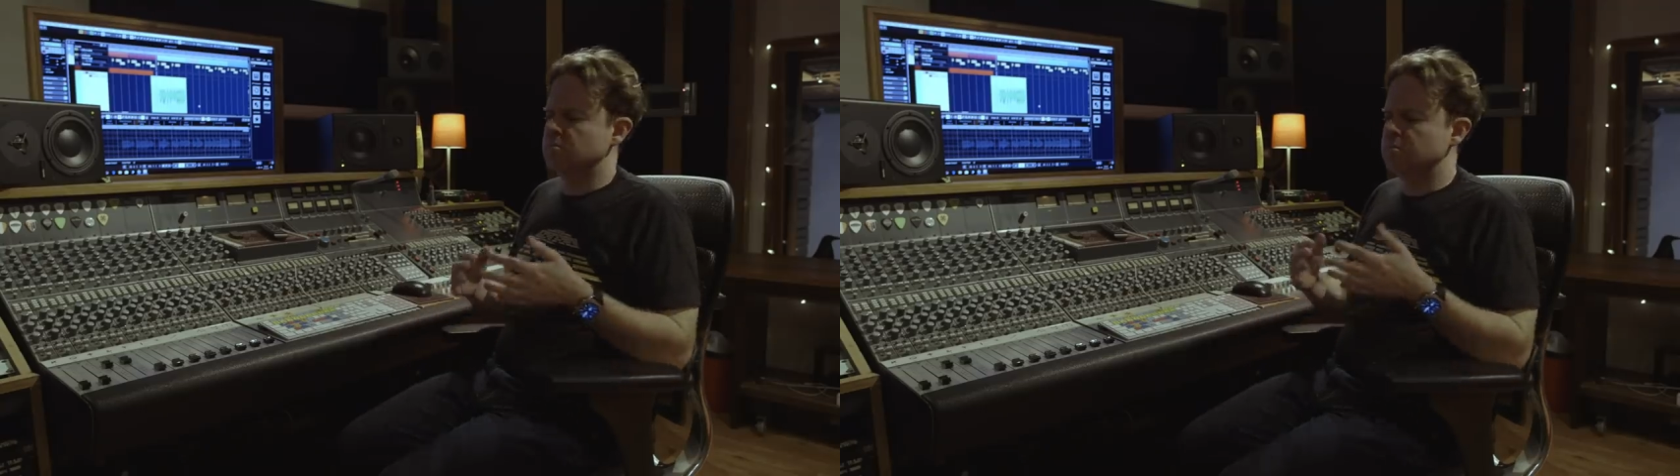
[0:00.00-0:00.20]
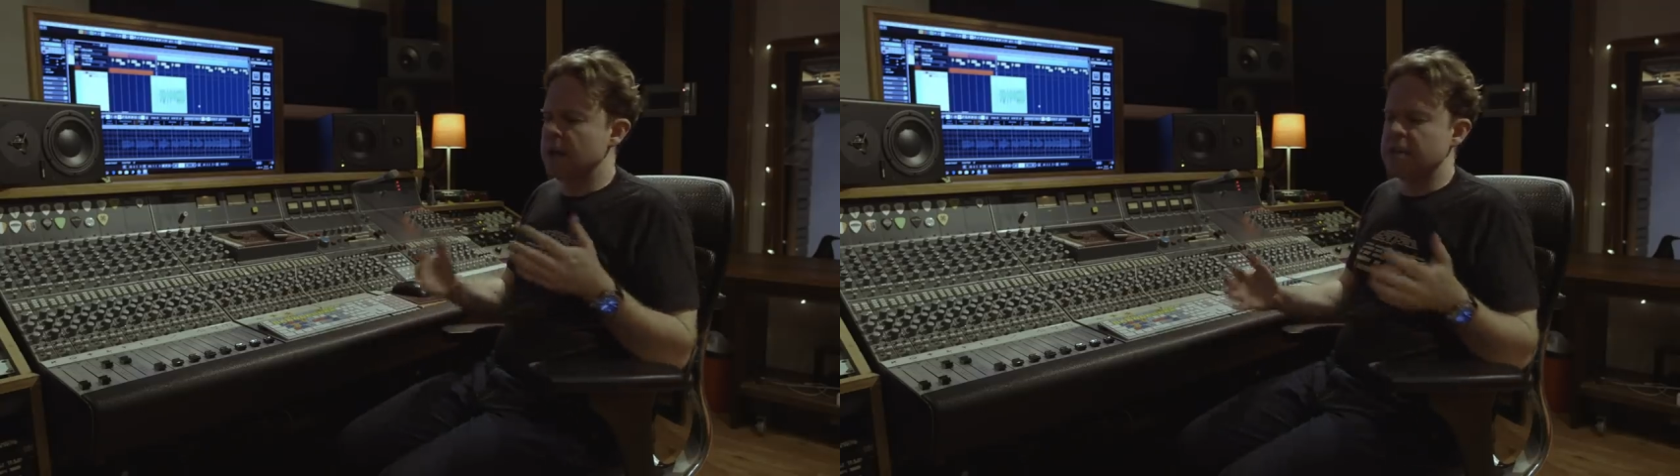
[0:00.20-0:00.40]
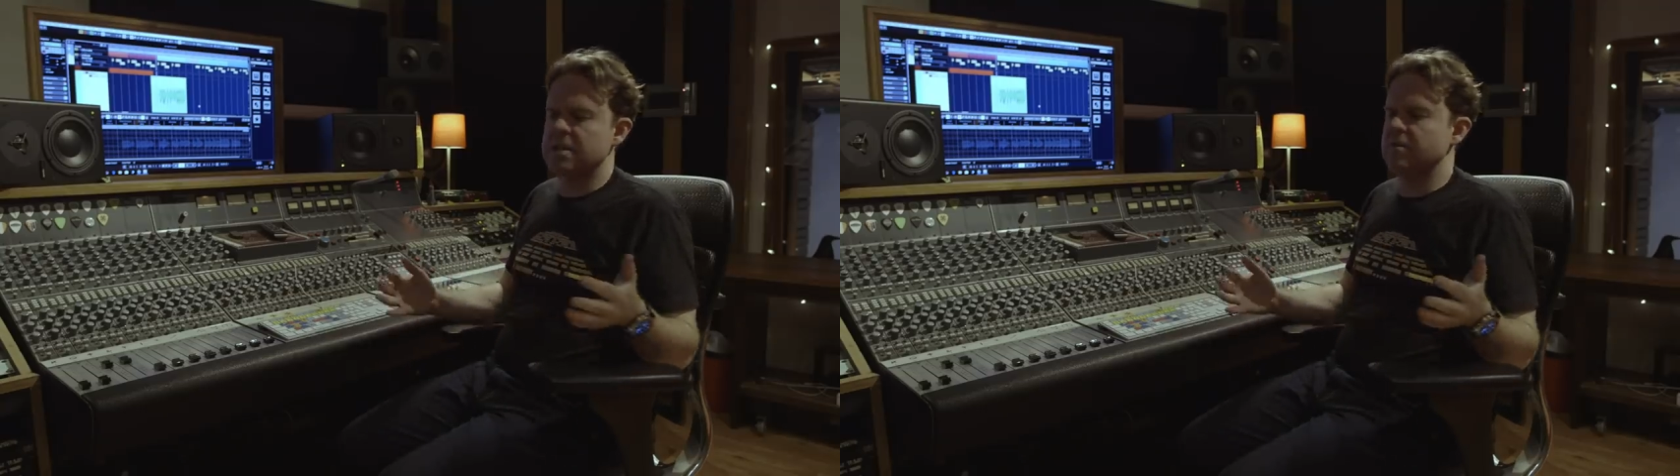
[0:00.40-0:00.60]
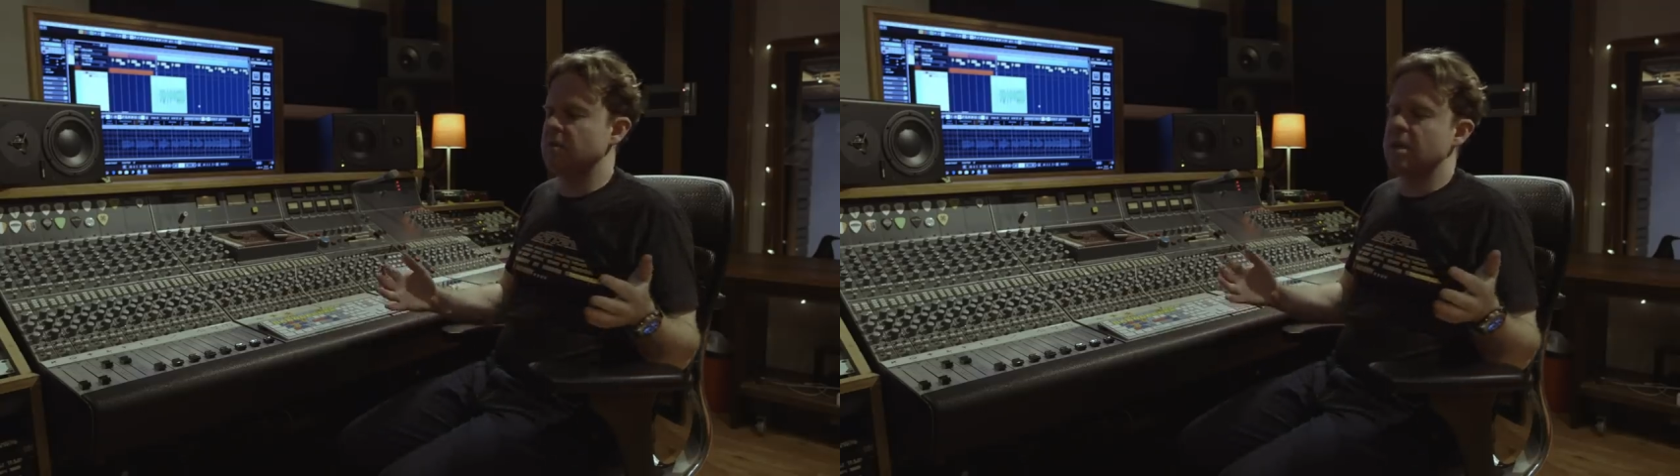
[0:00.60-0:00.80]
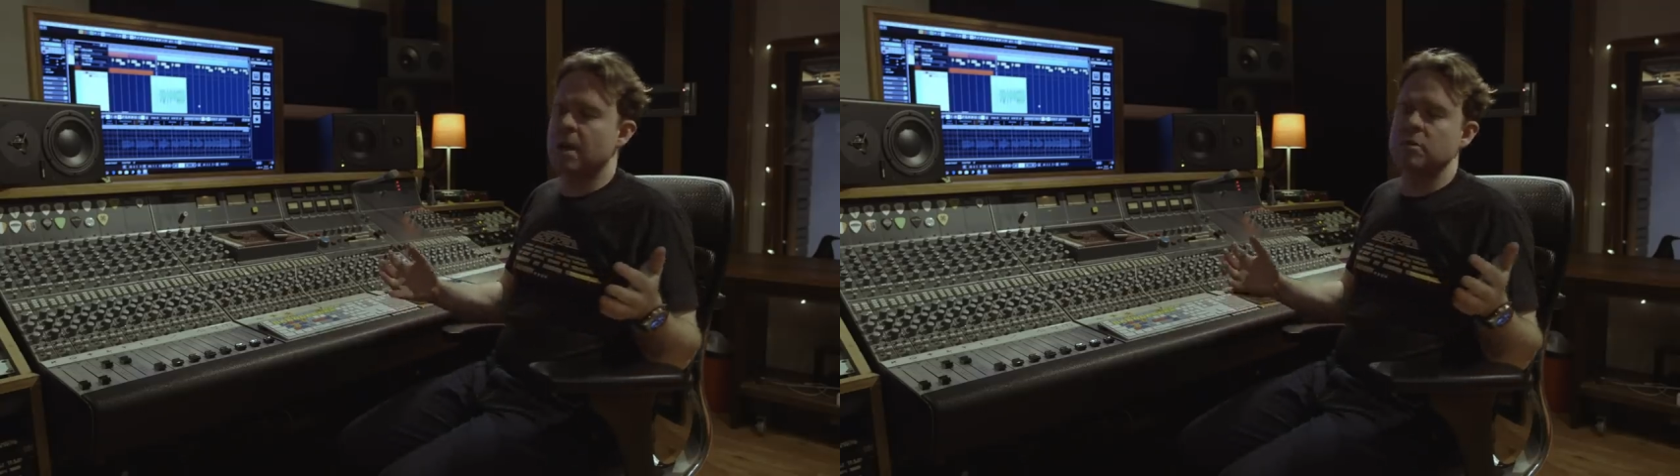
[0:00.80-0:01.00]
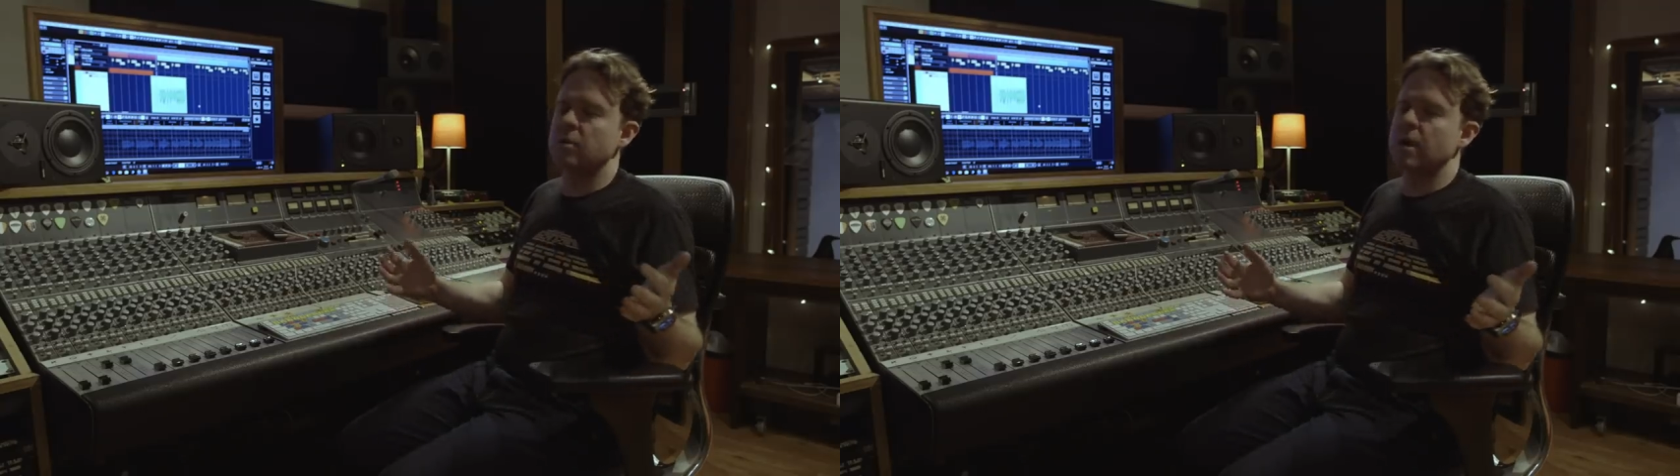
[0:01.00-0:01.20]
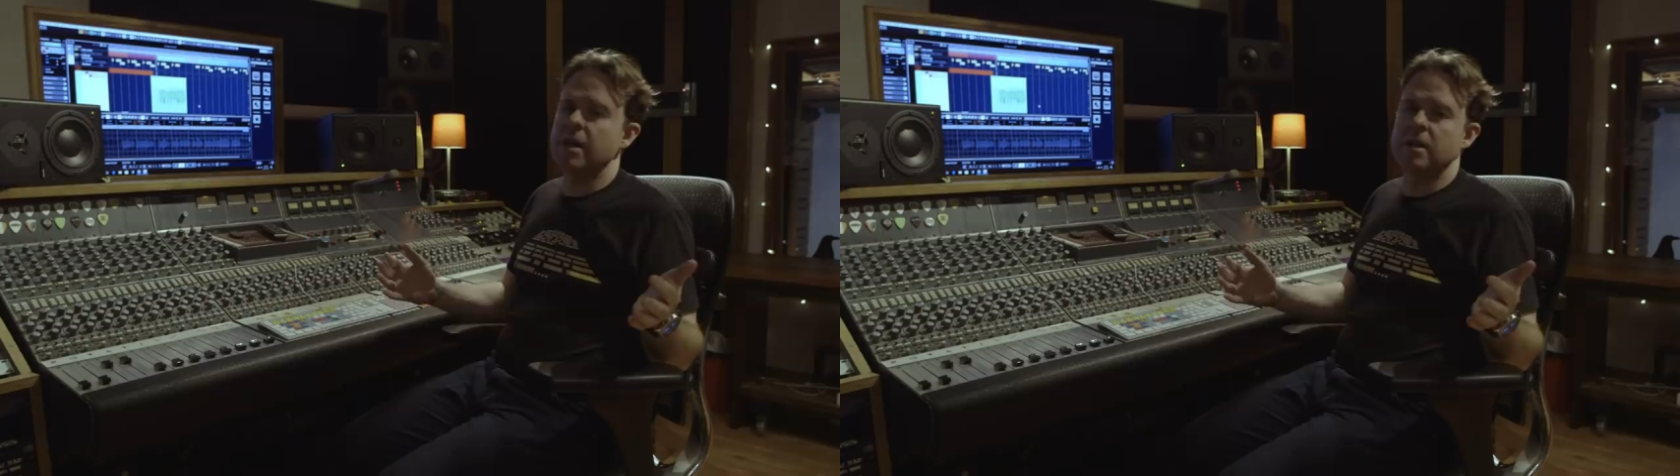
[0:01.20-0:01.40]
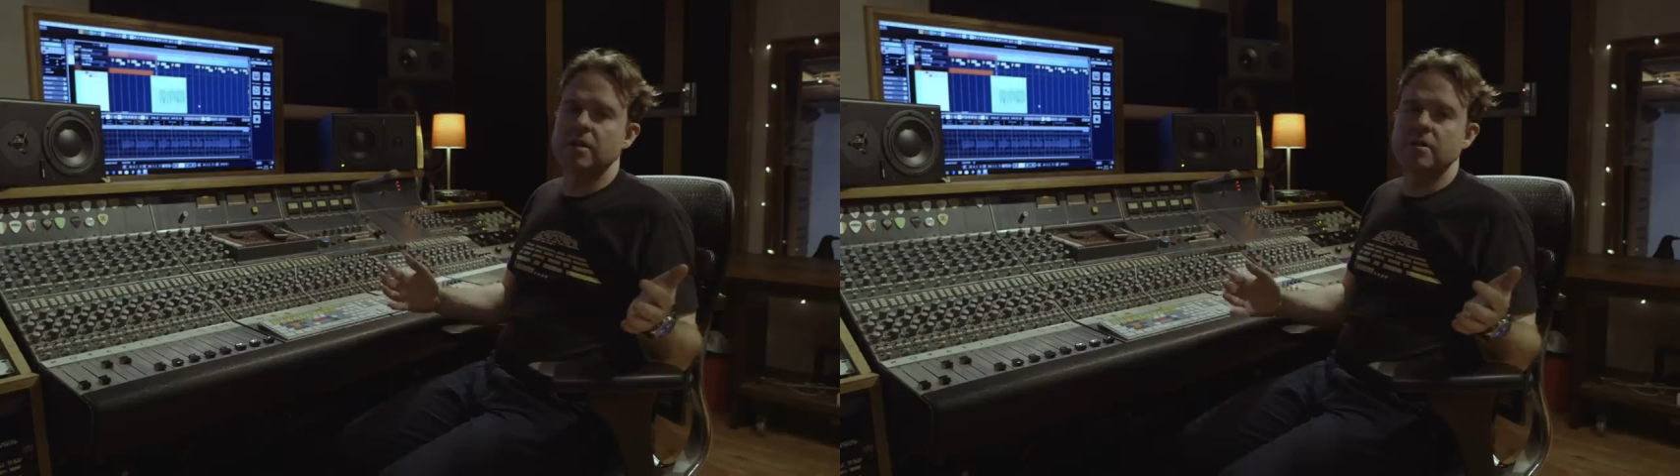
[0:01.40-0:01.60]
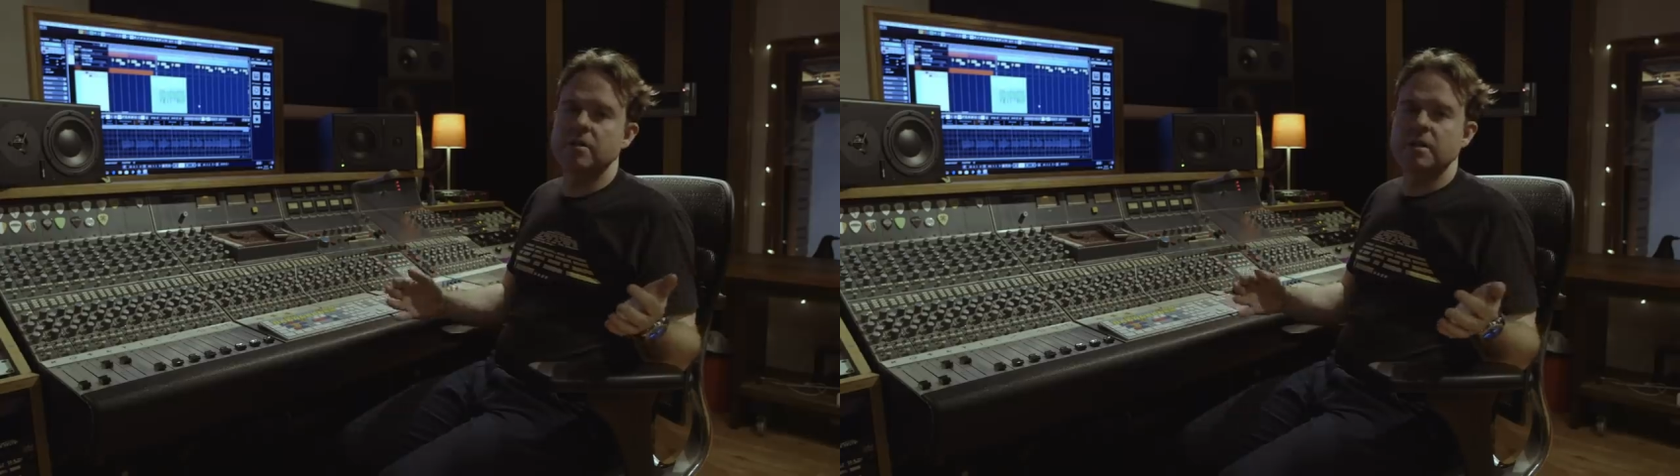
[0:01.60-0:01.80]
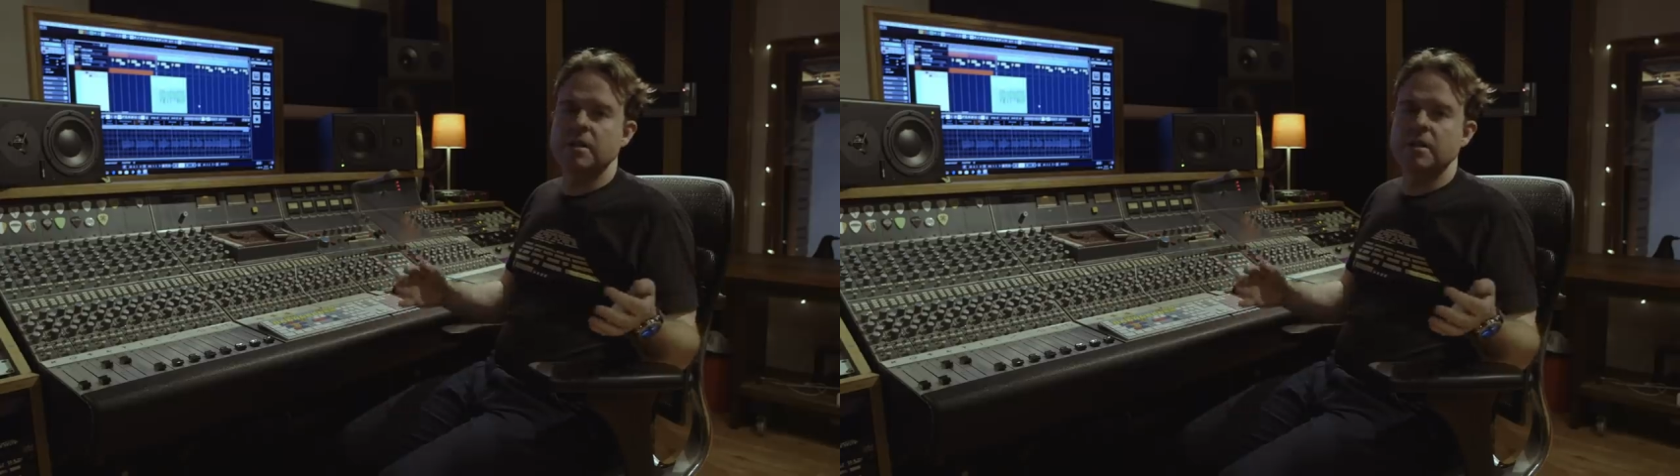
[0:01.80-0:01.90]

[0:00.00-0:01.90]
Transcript: massively upgraded